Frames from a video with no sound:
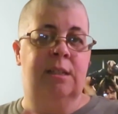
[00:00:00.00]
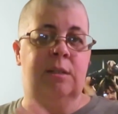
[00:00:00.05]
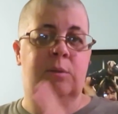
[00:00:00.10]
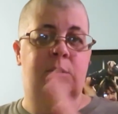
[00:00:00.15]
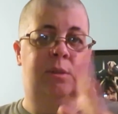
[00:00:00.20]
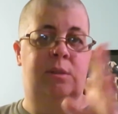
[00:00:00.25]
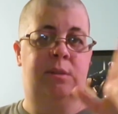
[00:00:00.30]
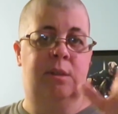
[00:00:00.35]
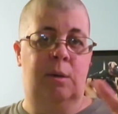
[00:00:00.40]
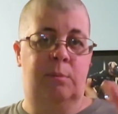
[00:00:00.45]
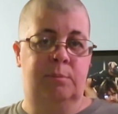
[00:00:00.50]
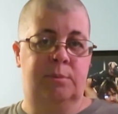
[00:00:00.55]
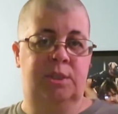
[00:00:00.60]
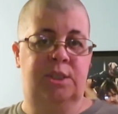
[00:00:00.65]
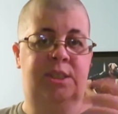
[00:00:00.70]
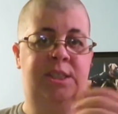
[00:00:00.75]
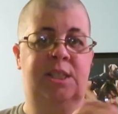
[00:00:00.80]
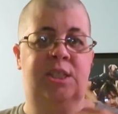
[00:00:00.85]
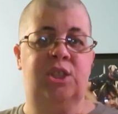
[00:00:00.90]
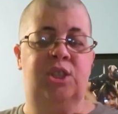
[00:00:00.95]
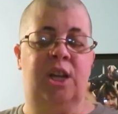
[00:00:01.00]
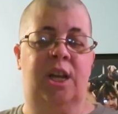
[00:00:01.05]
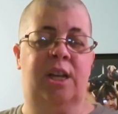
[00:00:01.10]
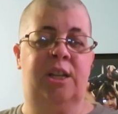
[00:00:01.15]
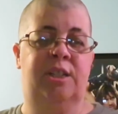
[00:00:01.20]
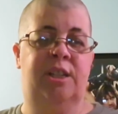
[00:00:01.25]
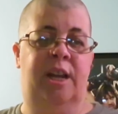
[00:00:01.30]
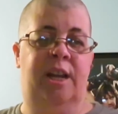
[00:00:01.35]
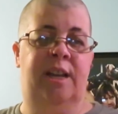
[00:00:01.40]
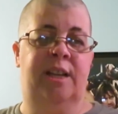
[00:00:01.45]
It was um,
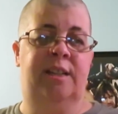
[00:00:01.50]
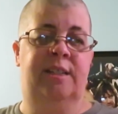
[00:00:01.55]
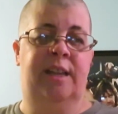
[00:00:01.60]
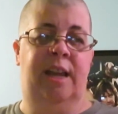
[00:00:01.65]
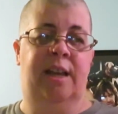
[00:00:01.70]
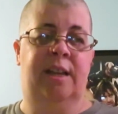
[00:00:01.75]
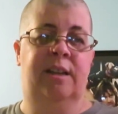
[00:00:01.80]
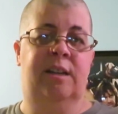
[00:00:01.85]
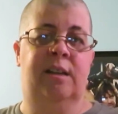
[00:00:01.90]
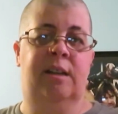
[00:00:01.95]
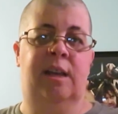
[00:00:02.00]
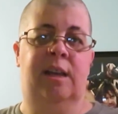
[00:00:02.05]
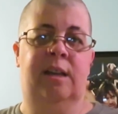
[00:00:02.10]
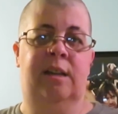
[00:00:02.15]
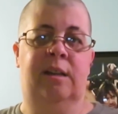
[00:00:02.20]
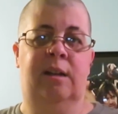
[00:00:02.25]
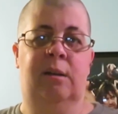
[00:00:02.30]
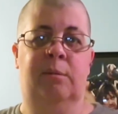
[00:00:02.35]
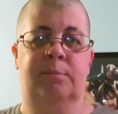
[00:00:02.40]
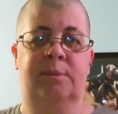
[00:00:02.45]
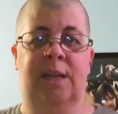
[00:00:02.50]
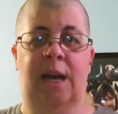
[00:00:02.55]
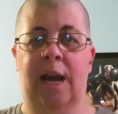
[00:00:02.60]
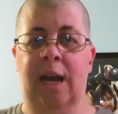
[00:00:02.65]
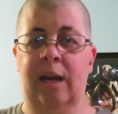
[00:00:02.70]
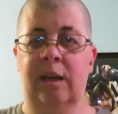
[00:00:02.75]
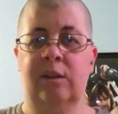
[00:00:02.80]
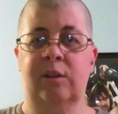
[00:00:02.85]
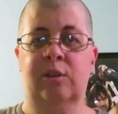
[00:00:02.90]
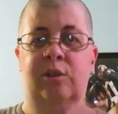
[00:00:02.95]
CJ, Dana, and um,
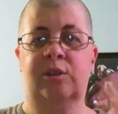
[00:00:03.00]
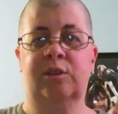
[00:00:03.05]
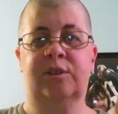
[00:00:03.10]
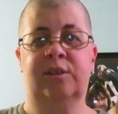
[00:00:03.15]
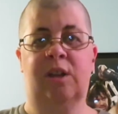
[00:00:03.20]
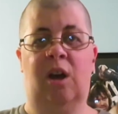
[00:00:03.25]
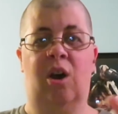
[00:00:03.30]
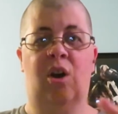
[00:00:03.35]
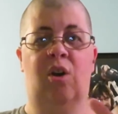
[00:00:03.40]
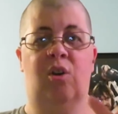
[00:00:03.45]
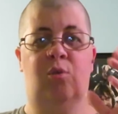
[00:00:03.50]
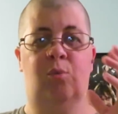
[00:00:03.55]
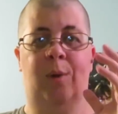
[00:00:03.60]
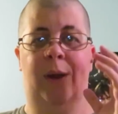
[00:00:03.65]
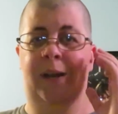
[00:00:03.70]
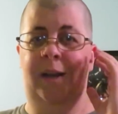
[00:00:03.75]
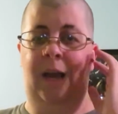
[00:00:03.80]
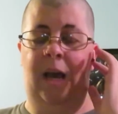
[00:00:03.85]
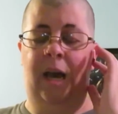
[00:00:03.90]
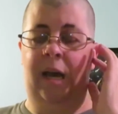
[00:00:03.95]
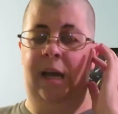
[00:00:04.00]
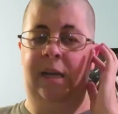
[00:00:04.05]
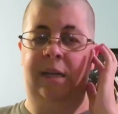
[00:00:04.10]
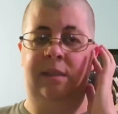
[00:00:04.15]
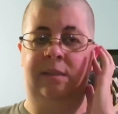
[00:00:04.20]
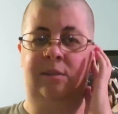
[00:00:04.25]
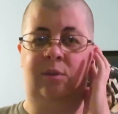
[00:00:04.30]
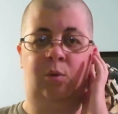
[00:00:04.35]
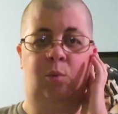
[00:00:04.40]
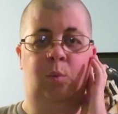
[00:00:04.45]
Tyler saw Red
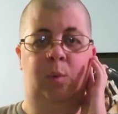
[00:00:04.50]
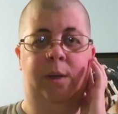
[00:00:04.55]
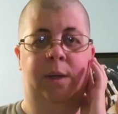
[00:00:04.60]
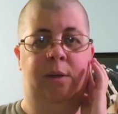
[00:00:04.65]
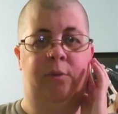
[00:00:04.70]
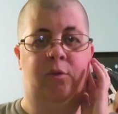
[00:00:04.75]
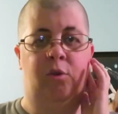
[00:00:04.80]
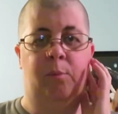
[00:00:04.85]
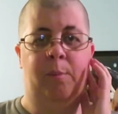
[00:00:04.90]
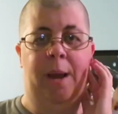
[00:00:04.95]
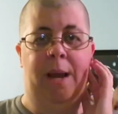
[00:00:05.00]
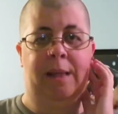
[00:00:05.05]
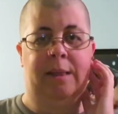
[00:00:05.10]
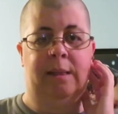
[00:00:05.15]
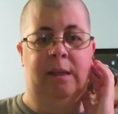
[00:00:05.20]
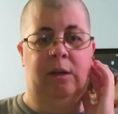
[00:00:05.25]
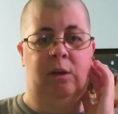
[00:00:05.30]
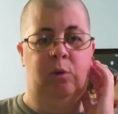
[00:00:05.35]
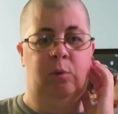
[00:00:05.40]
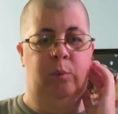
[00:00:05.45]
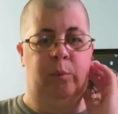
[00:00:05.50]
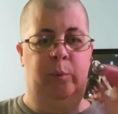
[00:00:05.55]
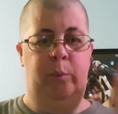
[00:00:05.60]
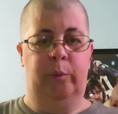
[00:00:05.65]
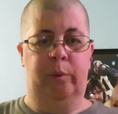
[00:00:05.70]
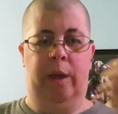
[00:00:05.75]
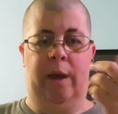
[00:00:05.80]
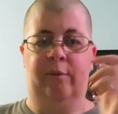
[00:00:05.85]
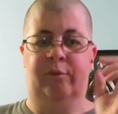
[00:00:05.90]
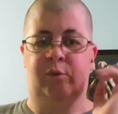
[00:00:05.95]
Eyes or whatever back there
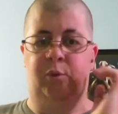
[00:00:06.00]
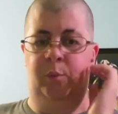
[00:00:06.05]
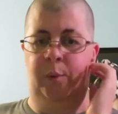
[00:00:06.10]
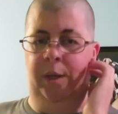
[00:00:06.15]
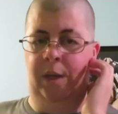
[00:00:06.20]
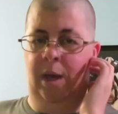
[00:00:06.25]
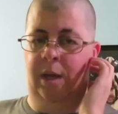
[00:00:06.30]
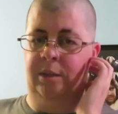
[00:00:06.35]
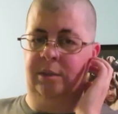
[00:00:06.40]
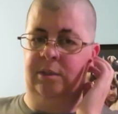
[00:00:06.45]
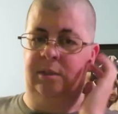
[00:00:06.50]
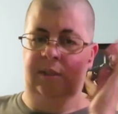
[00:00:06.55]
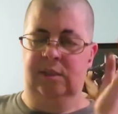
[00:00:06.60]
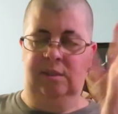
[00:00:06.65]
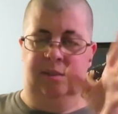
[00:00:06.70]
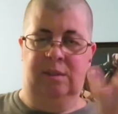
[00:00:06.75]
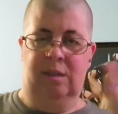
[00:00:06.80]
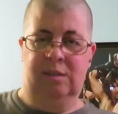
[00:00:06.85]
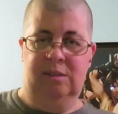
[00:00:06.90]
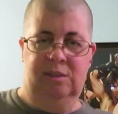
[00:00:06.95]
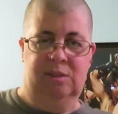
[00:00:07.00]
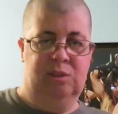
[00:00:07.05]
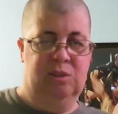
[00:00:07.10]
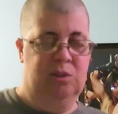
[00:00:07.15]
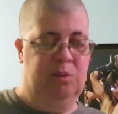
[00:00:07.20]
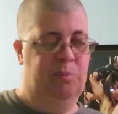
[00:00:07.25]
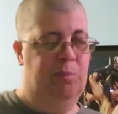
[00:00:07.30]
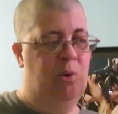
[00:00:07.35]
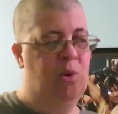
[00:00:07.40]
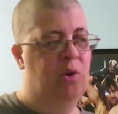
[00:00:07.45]
when we after we got six done
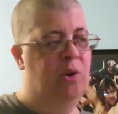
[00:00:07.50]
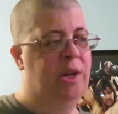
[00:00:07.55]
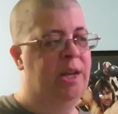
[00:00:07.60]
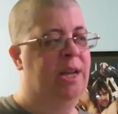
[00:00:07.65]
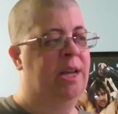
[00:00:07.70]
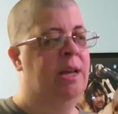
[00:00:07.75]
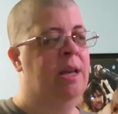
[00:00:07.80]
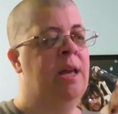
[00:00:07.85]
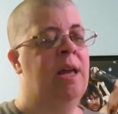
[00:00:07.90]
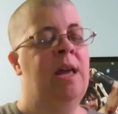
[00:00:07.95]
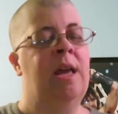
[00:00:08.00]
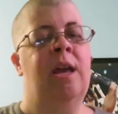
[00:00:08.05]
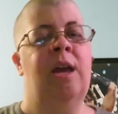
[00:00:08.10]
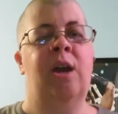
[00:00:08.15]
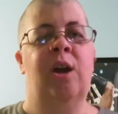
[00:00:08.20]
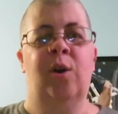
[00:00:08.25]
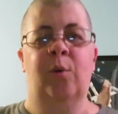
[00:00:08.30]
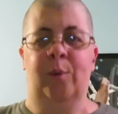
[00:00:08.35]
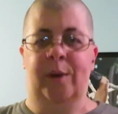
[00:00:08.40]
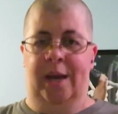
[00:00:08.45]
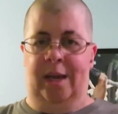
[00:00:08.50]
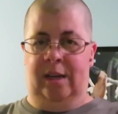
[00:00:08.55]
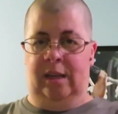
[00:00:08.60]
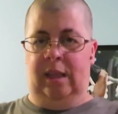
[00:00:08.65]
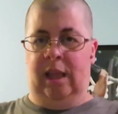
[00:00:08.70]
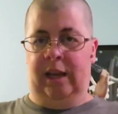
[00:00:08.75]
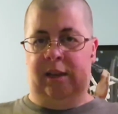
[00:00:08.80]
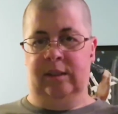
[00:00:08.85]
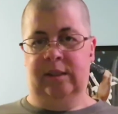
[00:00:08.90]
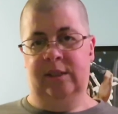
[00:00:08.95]
exploring. We had to
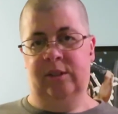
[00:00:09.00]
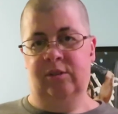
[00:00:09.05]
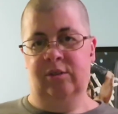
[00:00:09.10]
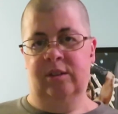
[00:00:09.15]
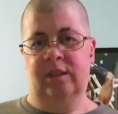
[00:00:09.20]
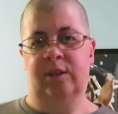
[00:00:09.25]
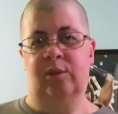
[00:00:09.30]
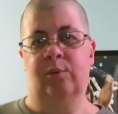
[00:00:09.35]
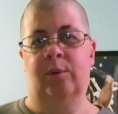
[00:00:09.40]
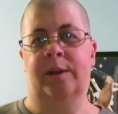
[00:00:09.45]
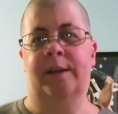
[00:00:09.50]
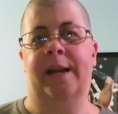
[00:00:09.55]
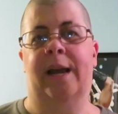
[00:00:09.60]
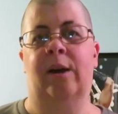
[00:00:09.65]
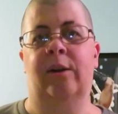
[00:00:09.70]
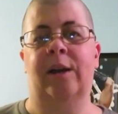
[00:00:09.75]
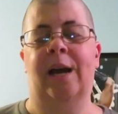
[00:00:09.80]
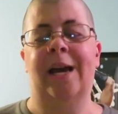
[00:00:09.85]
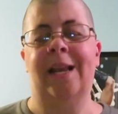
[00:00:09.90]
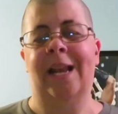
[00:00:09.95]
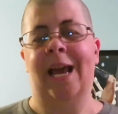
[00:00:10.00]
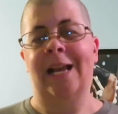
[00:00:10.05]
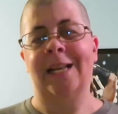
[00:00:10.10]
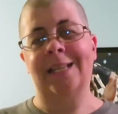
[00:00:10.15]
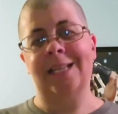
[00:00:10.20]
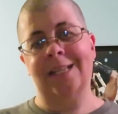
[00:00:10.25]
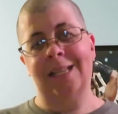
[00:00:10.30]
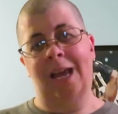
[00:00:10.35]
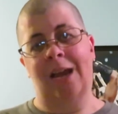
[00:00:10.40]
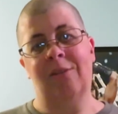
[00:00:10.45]
like literally run out, and I
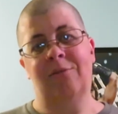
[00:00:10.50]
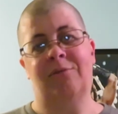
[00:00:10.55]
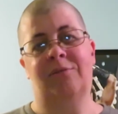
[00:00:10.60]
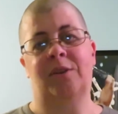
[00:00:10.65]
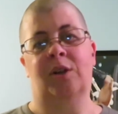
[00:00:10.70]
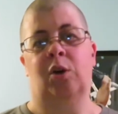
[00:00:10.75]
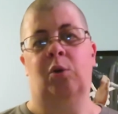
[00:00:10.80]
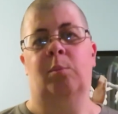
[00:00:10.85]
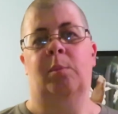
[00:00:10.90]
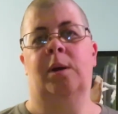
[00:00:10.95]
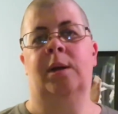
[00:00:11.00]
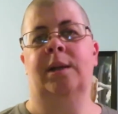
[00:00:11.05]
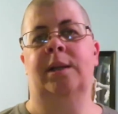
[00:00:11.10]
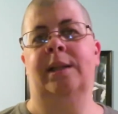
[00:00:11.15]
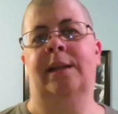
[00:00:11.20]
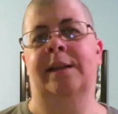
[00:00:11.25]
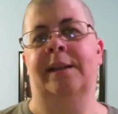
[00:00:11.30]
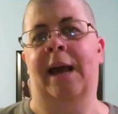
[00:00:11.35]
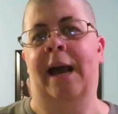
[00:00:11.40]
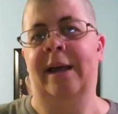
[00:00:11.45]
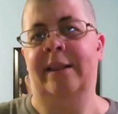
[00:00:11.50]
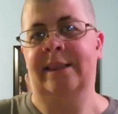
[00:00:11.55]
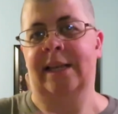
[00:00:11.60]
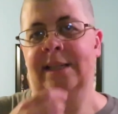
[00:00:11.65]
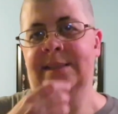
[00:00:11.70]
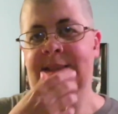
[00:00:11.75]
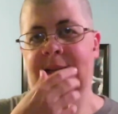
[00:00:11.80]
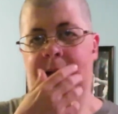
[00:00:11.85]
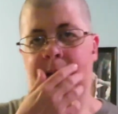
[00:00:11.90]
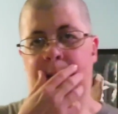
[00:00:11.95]
did not film at
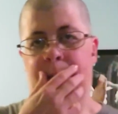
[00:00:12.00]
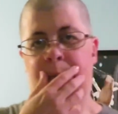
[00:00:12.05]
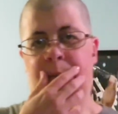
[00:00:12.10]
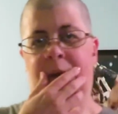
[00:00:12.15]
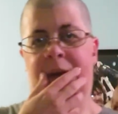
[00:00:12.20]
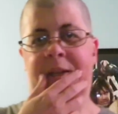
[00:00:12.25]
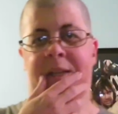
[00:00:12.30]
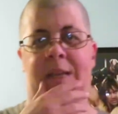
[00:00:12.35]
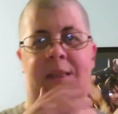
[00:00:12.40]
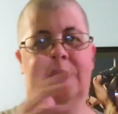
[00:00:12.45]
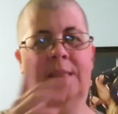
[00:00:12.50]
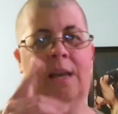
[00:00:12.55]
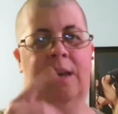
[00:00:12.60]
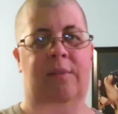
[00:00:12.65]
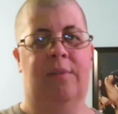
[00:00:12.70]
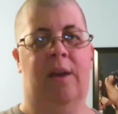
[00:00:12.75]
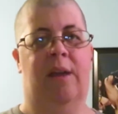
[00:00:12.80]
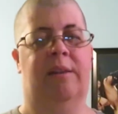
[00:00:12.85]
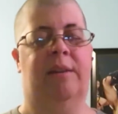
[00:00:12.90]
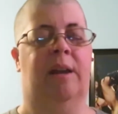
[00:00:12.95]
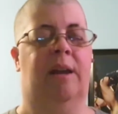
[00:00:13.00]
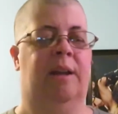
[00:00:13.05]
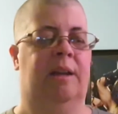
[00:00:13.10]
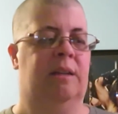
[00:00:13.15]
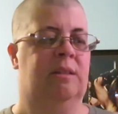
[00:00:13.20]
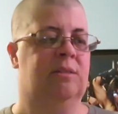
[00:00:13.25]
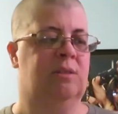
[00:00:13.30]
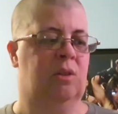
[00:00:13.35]
that time I, on that night.